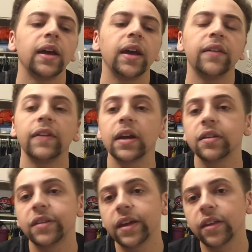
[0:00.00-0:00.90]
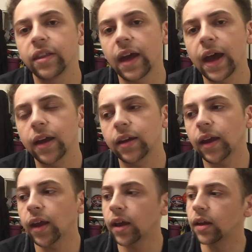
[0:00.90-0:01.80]
If they could take that
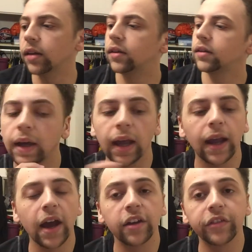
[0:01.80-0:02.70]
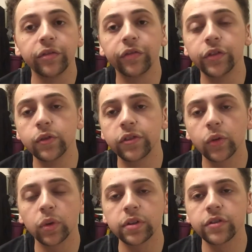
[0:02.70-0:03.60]
and kind of infuse
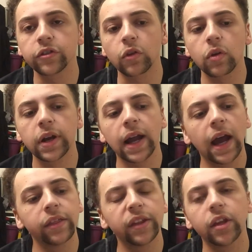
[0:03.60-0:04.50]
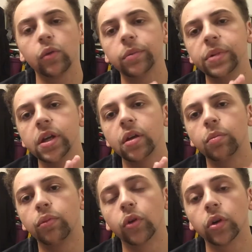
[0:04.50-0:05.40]
it with the story, I think it would be
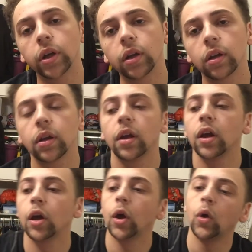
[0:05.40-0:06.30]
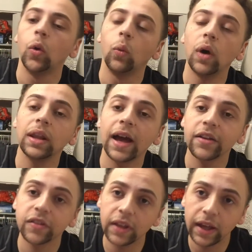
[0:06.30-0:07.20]
brilliant. One
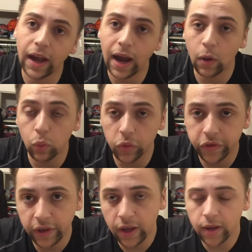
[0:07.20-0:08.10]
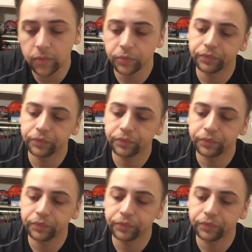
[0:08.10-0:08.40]
last thing I will say,